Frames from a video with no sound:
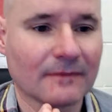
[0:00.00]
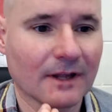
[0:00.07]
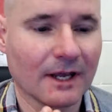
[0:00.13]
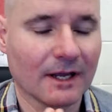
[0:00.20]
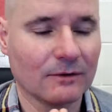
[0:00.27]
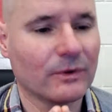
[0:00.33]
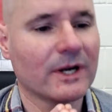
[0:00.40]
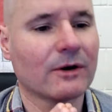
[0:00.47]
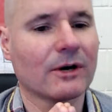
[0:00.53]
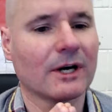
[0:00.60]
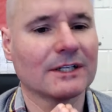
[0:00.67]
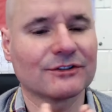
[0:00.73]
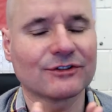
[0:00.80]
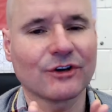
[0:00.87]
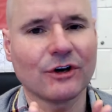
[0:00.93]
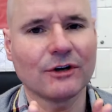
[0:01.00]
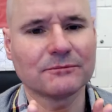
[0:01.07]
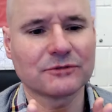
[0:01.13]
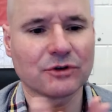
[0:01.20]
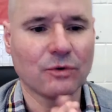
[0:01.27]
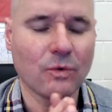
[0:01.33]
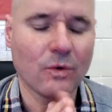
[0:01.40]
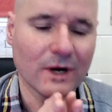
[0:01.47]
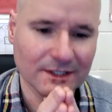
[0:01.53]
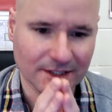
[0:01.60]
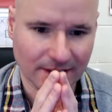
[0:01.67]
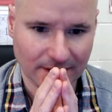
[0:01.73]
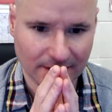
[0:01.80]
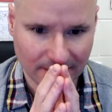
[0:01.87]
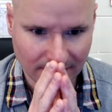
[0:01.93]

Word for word: and we are on Psalm 20.